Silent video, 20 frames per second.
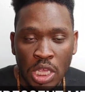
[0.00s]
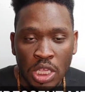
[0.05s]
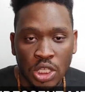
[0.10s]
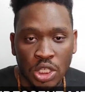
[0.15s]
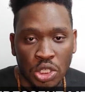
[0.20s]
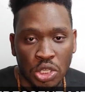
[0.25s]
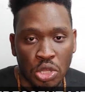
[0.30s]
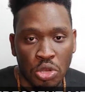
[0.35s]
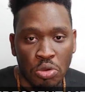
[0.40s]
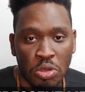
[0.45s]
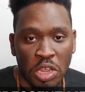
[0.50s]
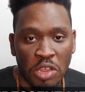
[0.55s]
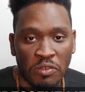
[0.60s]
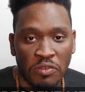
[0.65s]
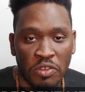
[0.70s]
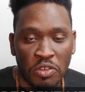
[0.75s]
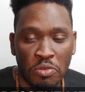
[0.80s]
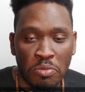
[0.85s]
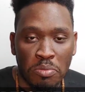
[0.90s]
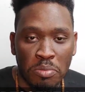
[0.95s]
So
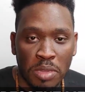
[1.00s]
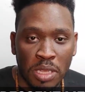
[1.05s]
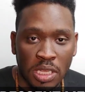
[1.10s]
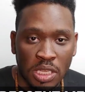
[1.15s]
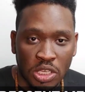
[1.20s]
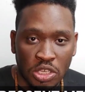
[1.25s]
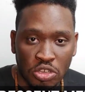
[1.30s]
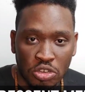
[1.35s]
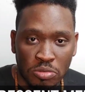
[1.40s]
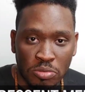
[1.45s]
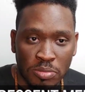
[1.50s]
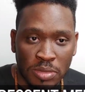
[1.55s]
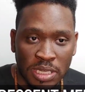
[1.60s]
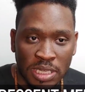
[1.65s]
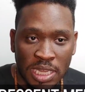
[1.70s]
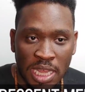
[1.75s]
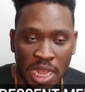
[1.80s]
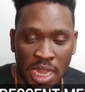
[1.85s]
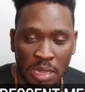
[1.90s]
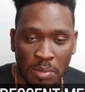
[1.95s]
if you mix your
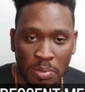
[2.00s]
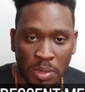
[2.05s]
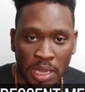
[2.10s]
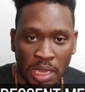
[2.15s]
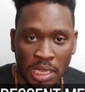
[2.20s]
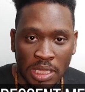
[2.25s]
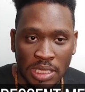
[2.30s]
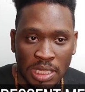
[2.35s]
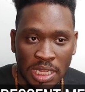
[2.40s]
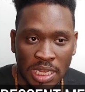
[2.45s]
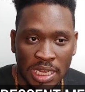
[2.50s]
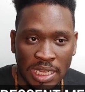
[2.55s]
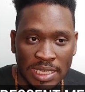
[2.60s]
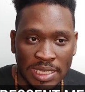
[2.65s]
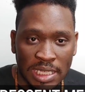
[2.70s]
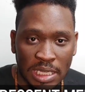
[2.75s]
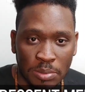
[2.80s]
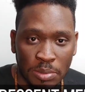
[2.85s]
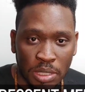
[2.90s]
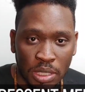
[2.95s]
metallic paints and they
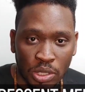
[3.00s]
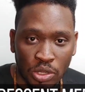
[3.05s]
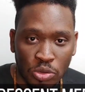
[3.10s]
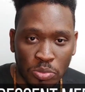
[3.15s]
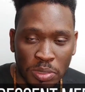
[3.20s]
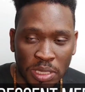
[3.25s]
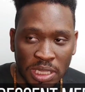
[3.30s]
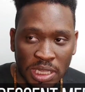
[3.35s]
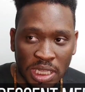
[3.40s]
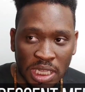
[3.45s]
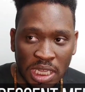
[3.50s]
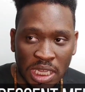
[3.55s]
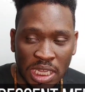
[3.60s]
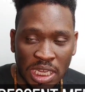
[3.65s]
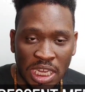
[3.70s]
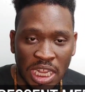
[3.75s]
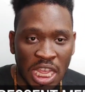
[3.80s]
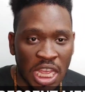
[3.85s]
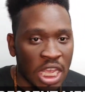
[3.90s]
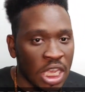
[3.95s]
seem a little bit thin,